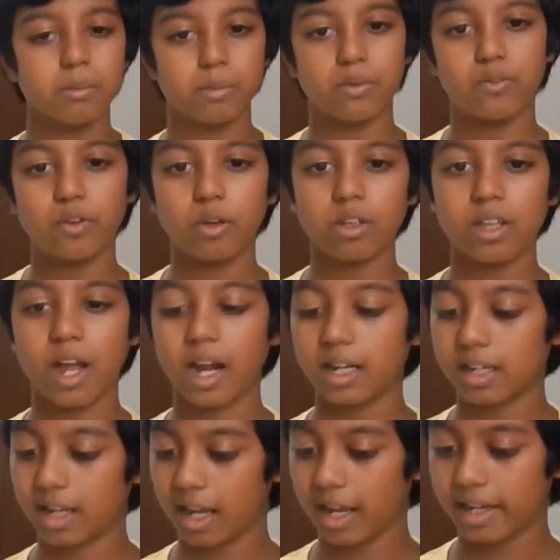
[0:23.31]
Before
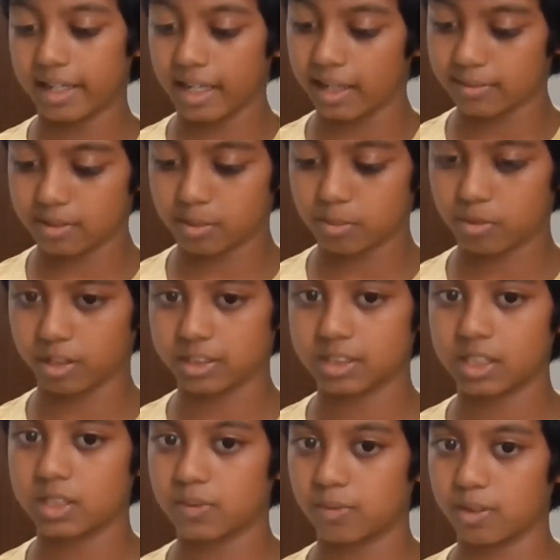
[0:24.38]
that, I have some
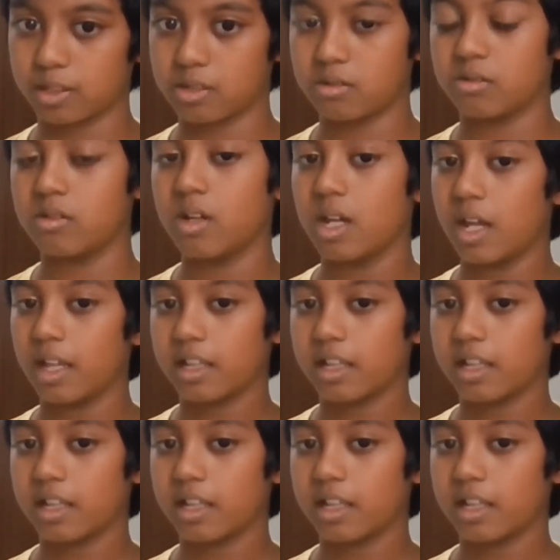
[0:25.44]
questions for you.